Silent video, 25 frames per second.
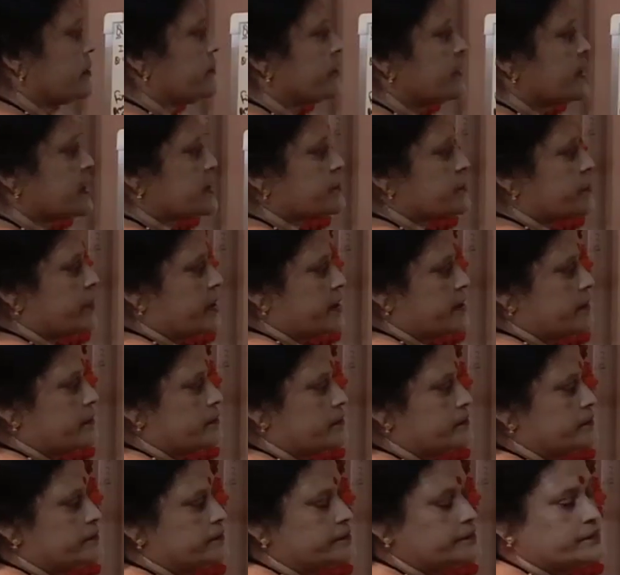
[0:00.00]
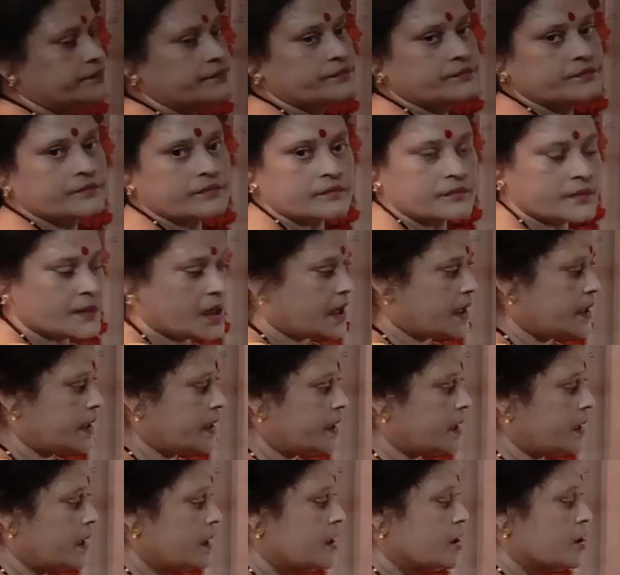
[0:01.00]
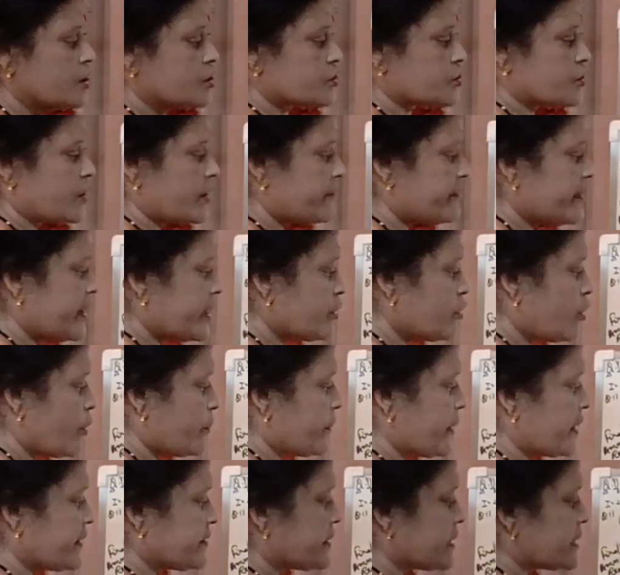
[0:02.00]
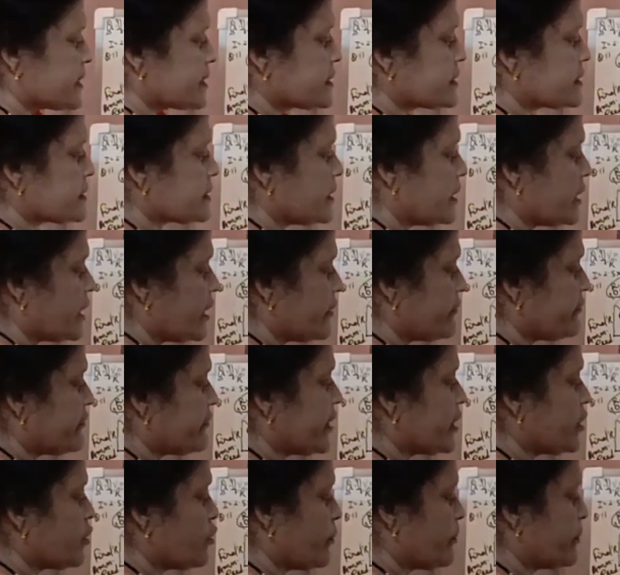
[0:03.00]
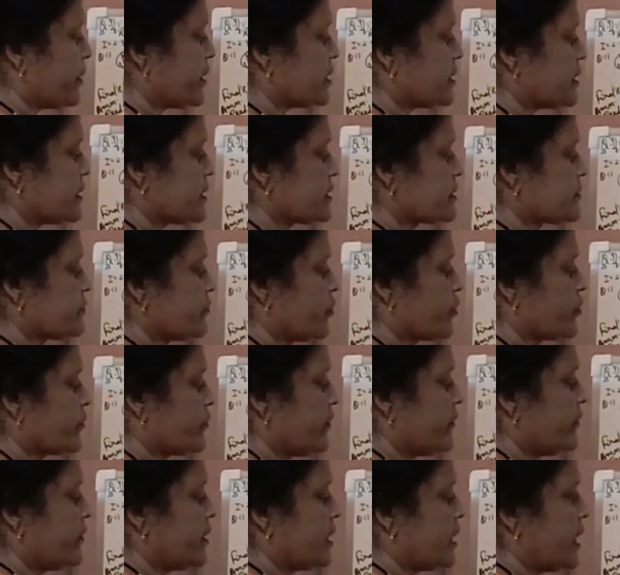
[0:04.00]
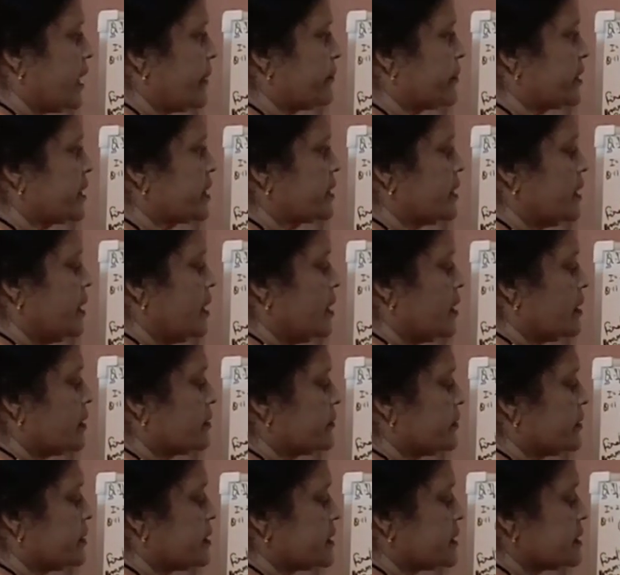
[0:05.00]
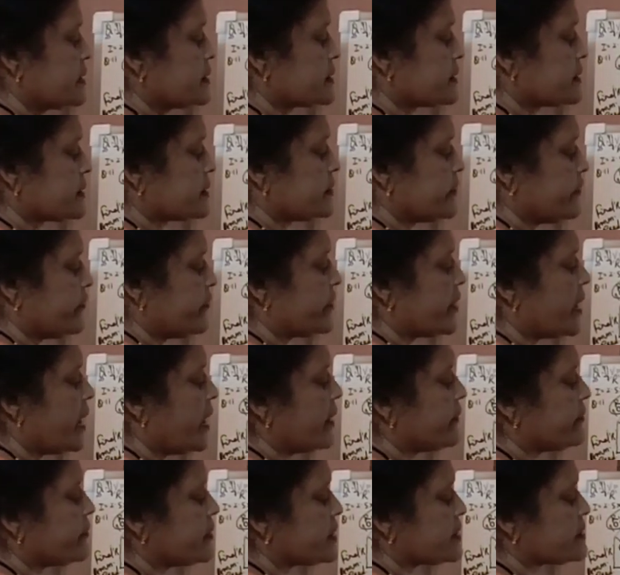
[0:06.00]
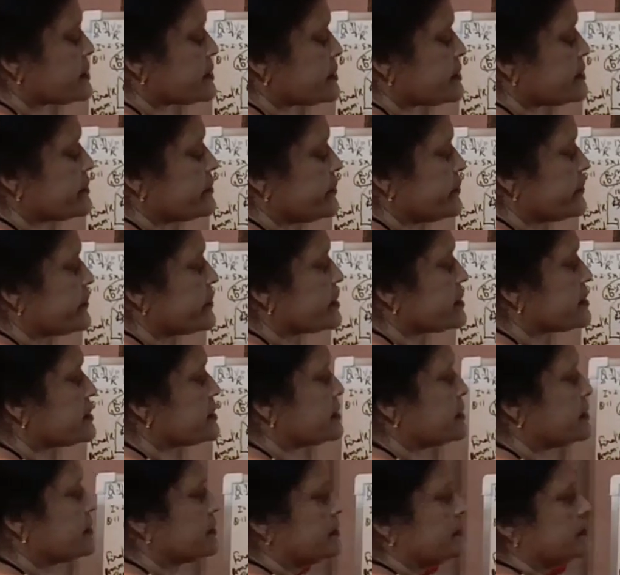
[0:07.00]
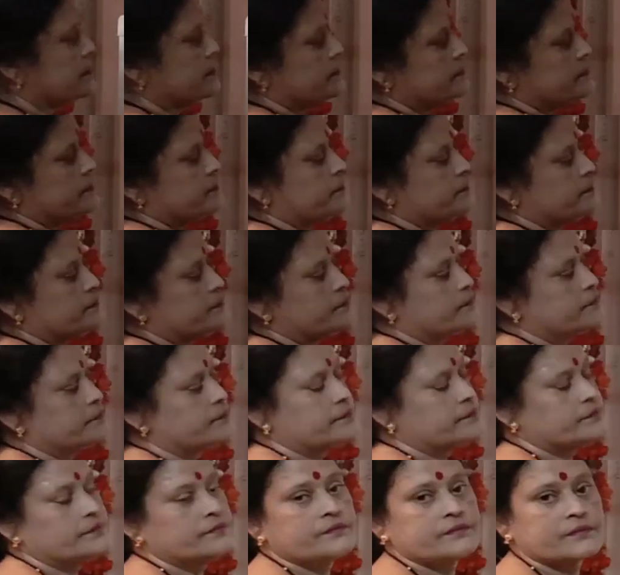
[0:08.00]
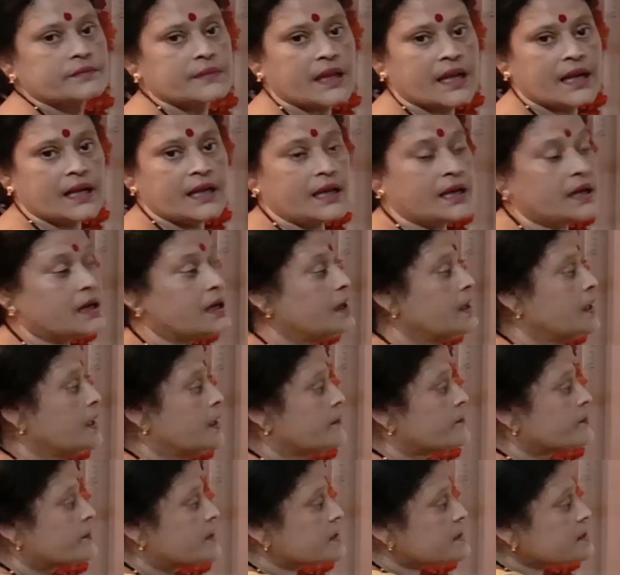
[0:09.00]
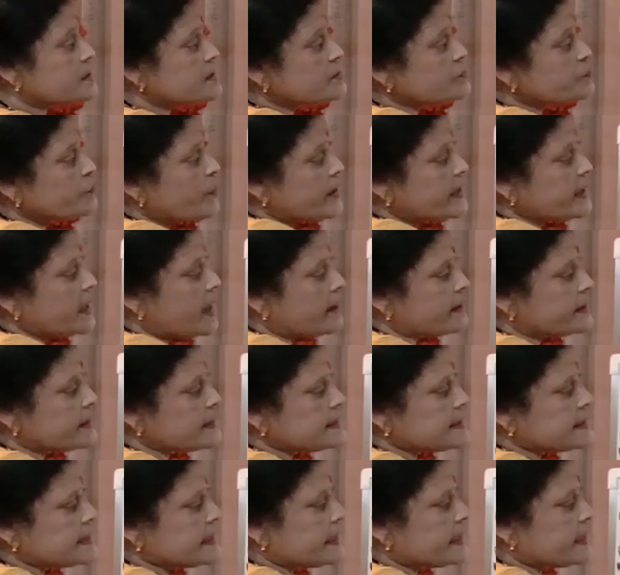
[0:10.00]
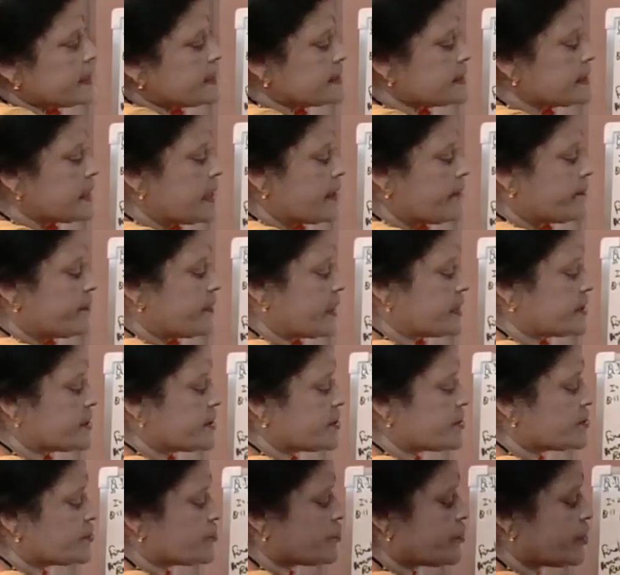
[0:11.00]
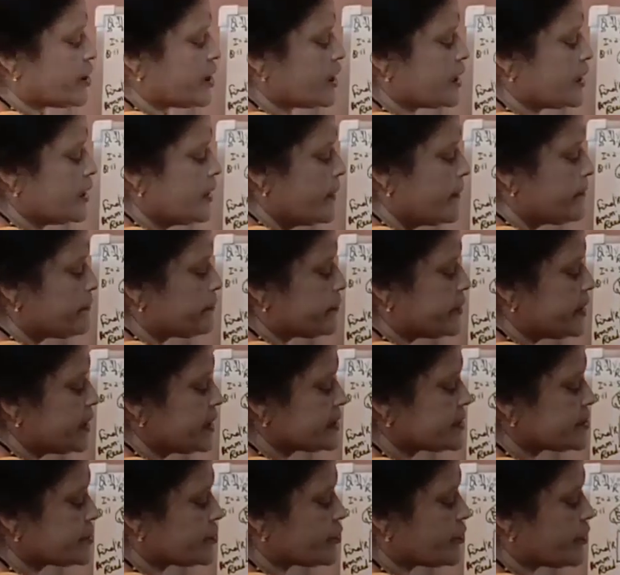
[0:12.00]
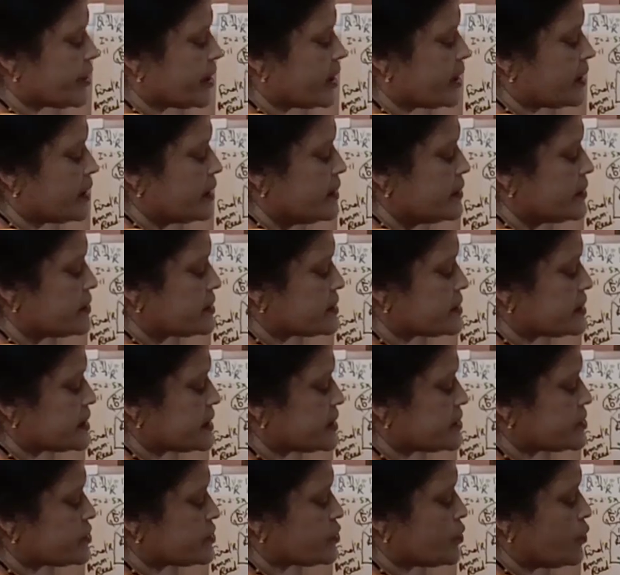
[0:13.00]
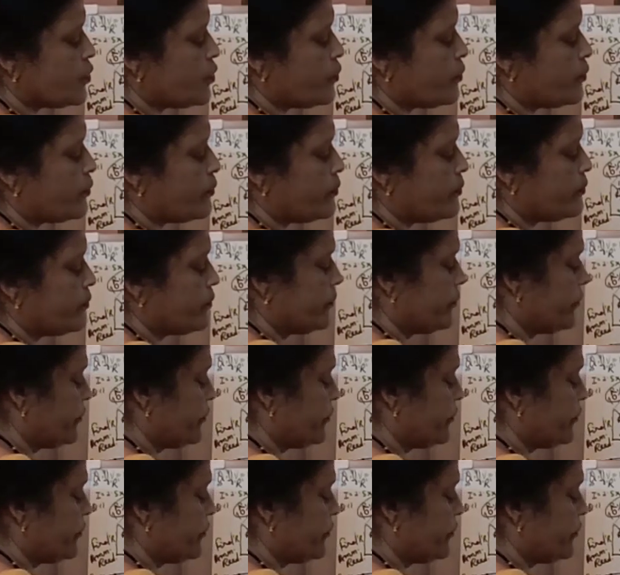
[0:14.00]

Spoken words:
This one. Clear? So if I open this, what will happen? This and this. See. Clear? This is one RS series, that is 3 plus 3, 6 ohm.